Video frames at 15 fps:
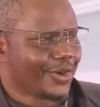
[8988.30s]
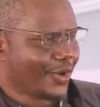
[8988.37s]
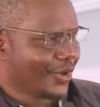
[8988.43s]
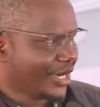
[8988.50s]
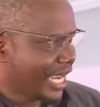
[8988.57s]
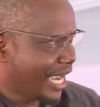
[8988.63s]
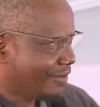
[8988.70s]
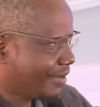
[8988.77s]

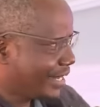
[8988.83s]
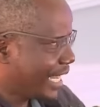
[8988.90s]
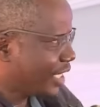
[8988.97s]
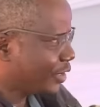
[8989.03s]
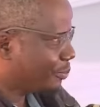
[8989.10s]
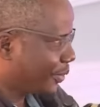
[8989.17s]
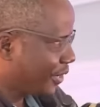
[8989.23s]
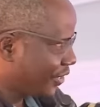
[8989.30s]
all
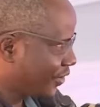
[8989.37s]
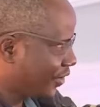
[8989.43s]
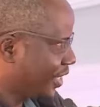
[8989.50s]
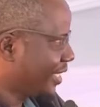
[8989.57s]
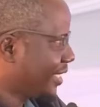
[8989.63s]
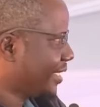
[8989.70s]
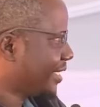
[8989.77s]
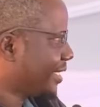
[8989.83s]
governors
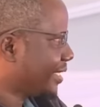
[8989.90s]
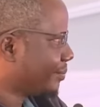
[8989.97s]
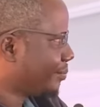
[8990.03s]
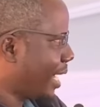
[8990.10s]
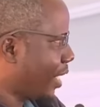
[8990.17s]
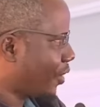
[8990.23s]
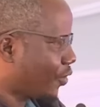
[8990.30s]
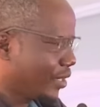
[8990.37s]
present,
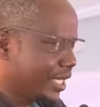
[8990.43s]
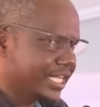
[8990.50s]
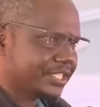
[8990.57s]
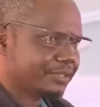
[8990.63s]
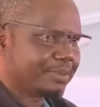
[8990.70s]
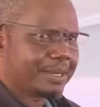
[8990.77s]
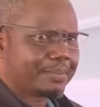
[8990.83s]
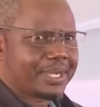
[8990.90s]
my
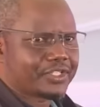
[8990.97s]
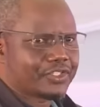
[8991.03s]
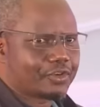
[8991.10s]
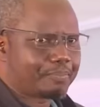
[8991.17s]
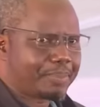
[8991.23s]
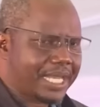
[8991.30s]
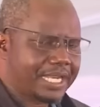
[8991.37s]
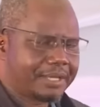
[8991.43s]
colleagues, members
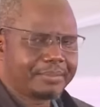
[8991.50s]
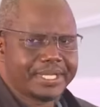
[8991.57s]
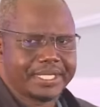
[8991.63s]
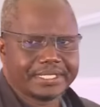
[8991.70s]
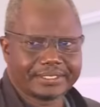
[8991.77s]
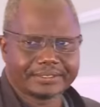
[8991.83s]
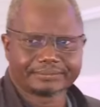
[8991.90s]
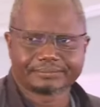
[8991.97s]
of
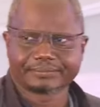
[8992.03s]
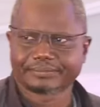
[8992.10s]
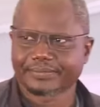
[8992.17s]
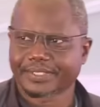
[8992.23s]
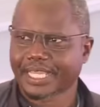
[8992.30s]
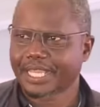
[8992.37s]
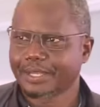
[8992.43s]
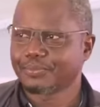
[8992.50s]
parliament,
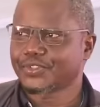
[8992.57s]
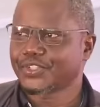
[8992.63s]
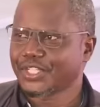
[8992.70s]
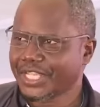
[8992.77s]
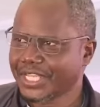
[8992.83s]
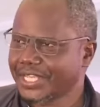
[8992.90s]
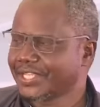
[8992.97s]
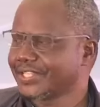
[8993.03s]

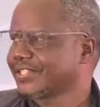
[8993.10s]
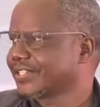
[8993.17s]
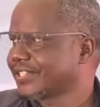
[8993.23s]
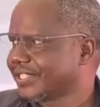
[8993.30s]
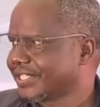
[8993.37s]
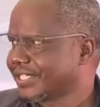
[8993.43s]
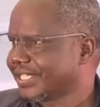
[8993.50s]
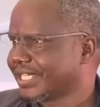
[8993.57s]

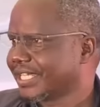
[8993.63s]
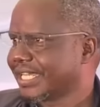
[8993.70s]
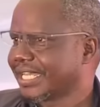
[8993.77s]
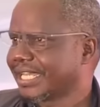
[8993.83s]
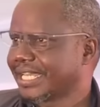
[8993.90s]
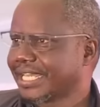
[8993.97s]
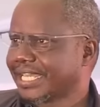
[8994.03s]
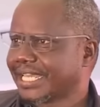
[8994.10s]
MCAs,
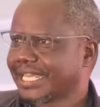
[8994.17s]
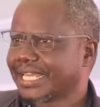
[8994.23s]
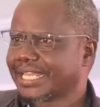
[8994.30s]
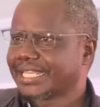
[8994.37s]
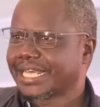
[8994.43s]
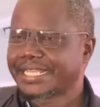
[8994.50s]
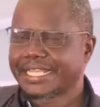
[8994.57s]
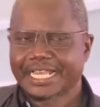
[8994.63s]

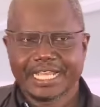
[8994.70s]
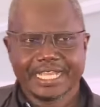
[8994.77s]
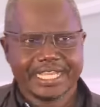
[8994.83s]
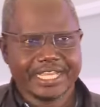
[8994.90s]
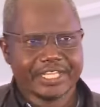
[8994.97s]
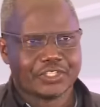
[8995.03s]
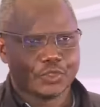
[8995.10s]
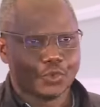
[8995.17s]
na
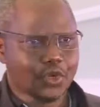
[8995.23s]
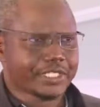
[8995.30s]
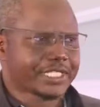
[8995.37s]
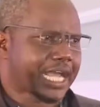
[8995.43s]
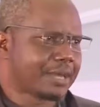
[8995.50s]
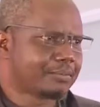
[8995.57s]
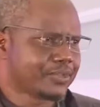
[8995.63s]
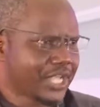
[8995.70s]
delegates
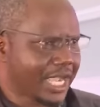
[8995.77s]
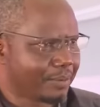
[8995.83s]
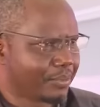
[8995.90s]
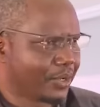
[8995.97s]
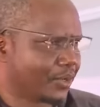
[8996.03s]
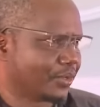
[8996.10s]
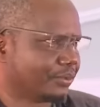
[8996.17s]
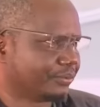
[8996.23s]
wote,
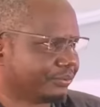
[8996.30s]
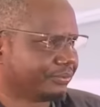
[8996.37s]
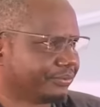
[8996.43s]
hamjambo.